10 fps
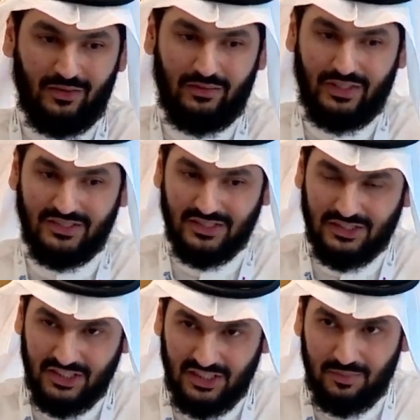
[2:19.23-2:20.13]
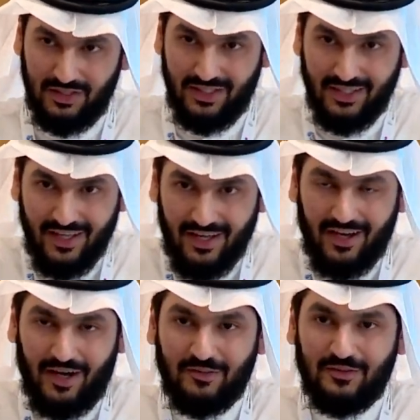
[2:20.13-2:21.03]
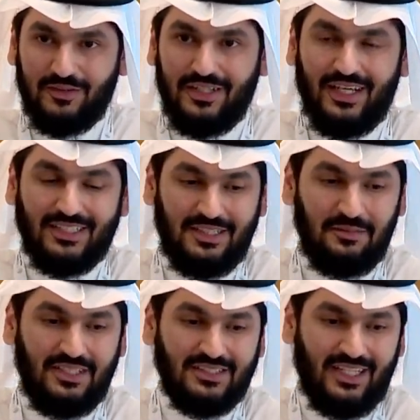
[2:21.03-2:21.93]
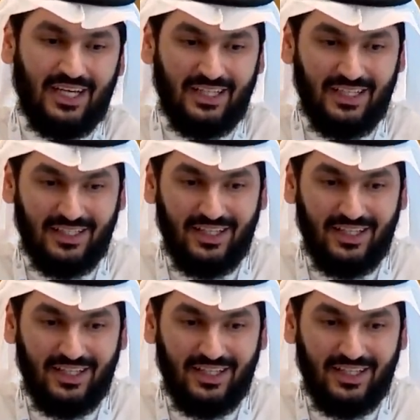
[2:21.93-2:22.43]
raising the GDP of the SMEs and